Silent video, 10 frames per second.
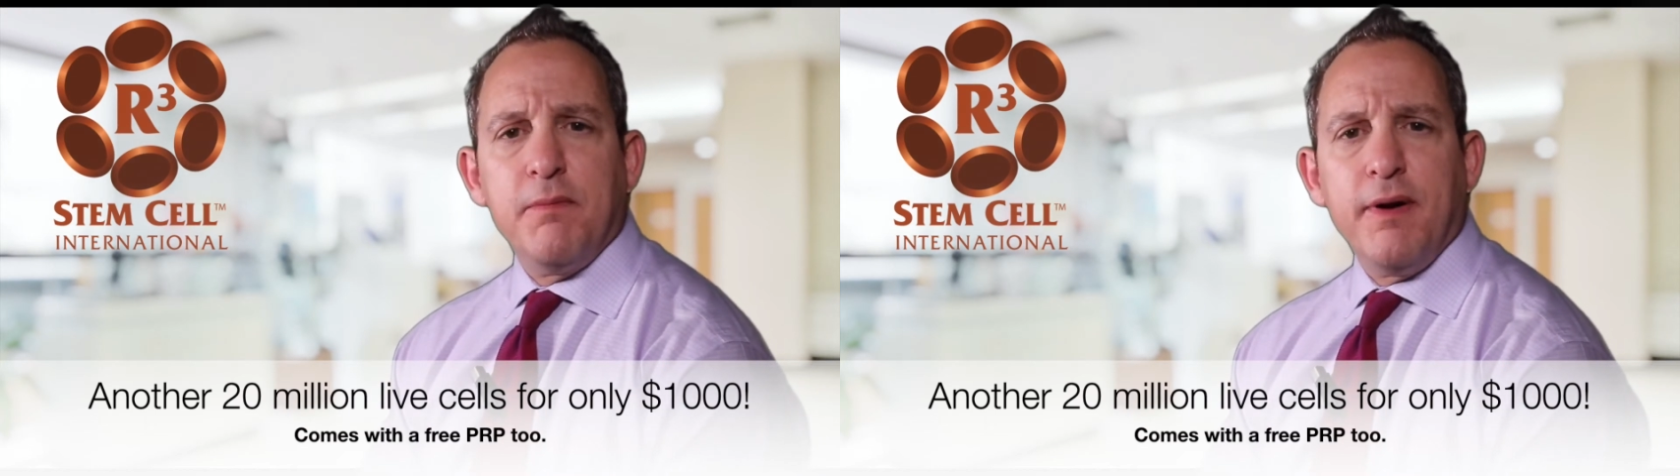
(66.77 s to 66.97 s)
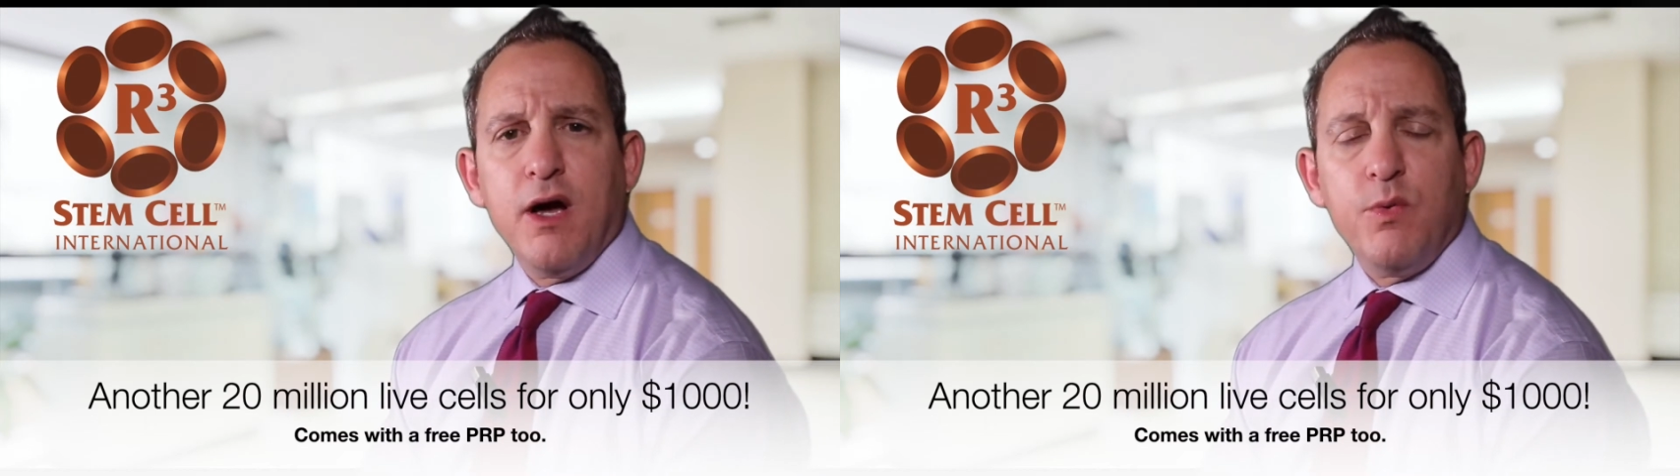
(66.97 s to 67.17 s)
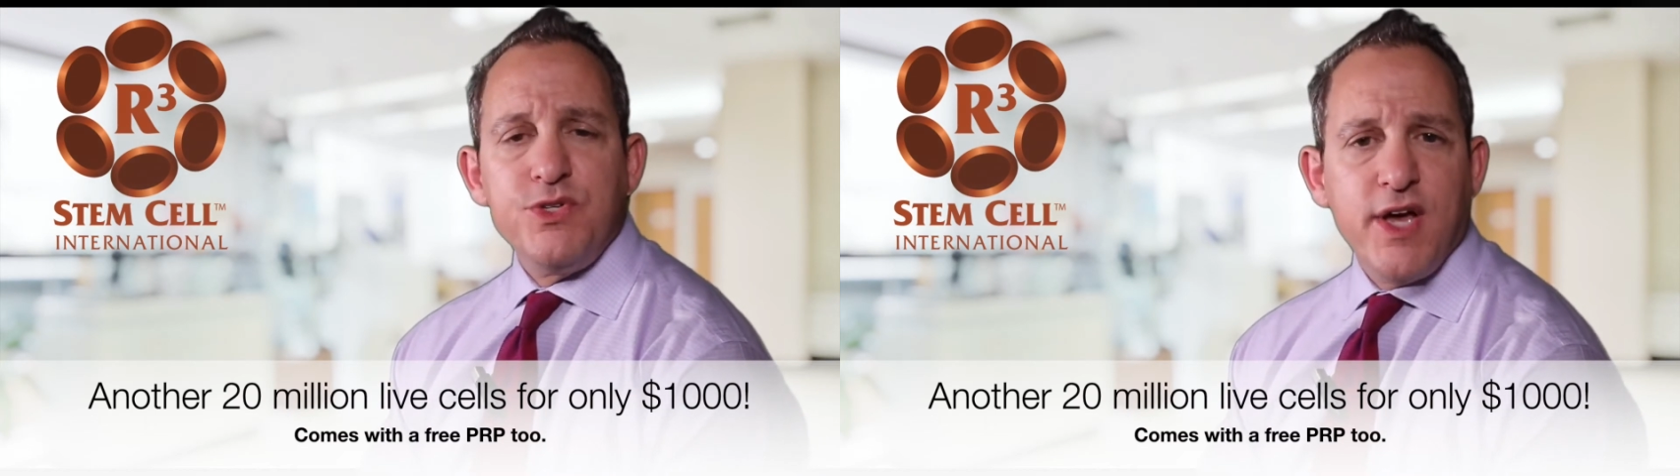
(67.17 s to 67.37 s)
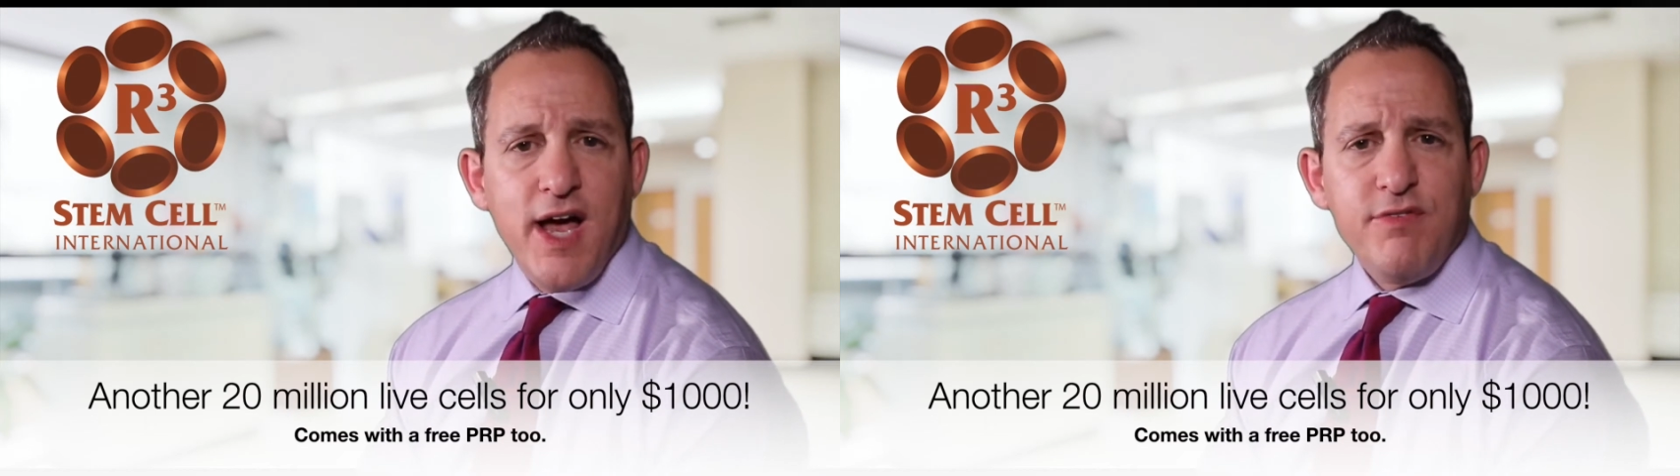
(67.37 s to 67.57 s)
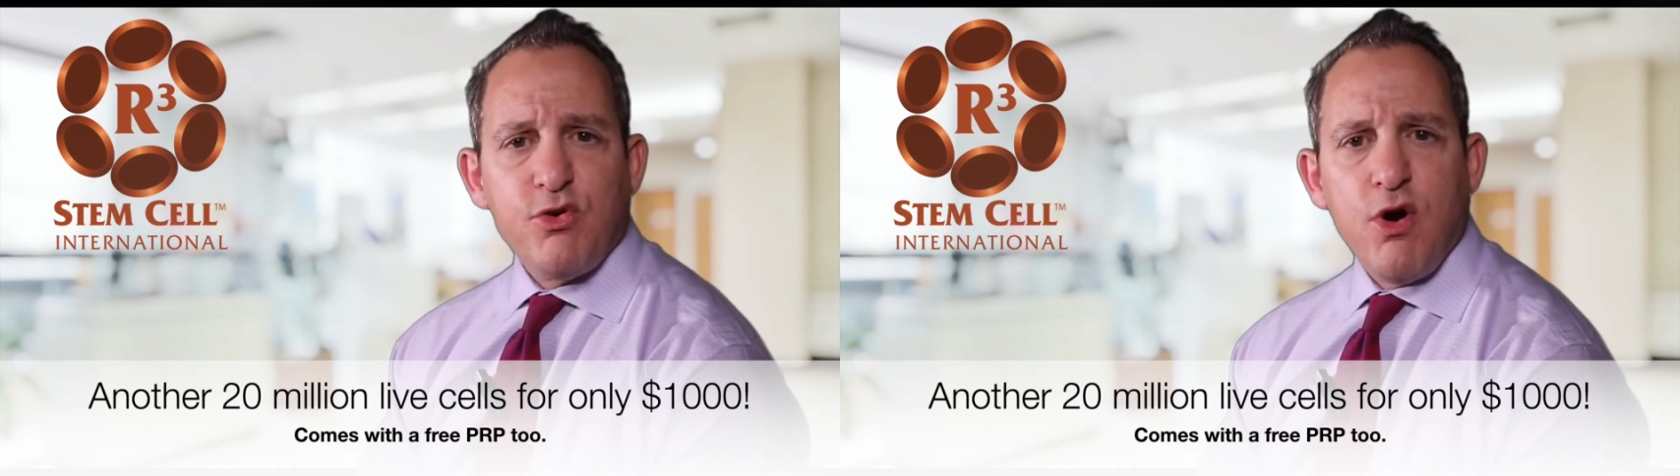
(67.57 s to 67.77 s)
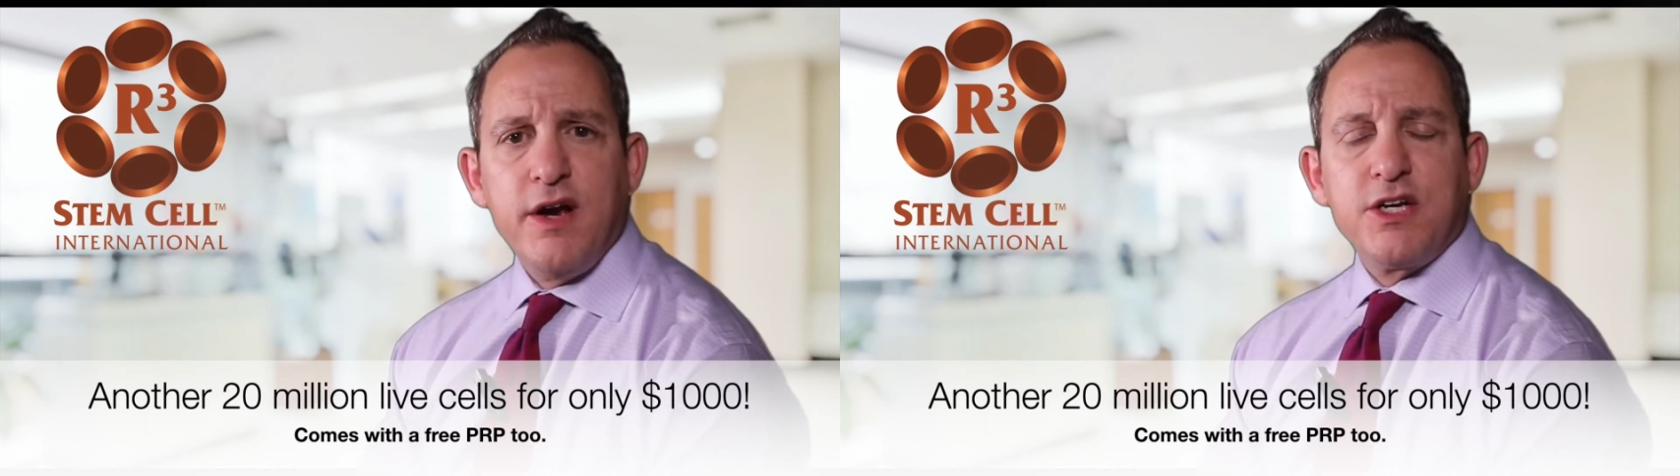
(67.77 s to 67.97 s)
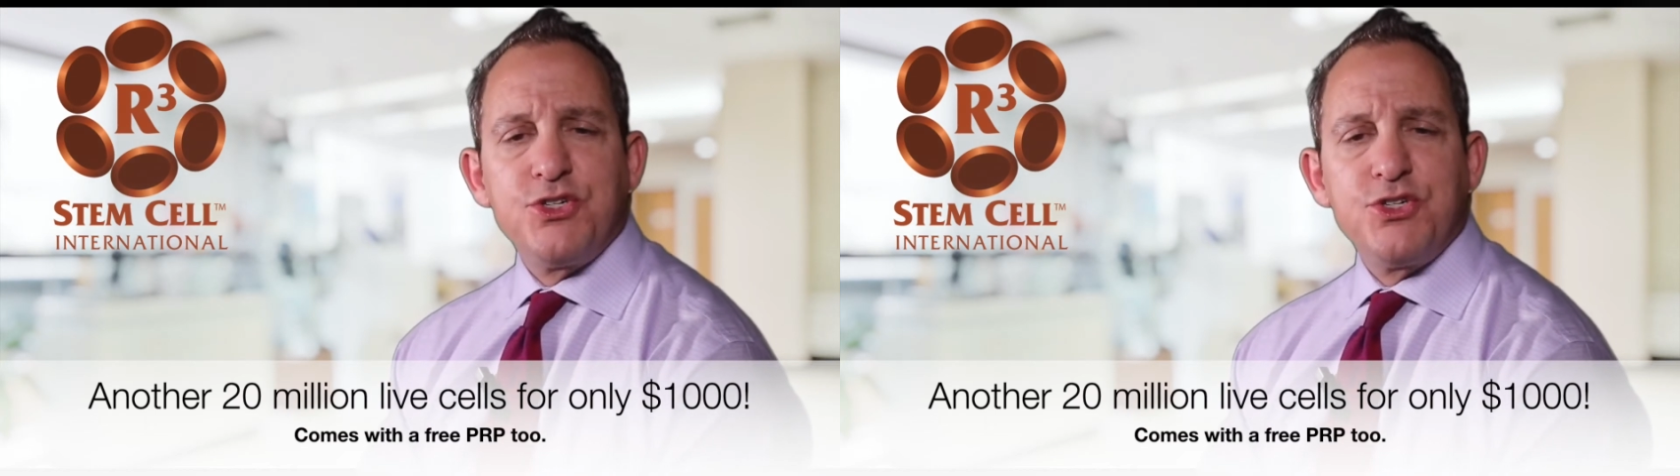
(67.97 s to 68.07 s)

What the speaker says: about when you have chronic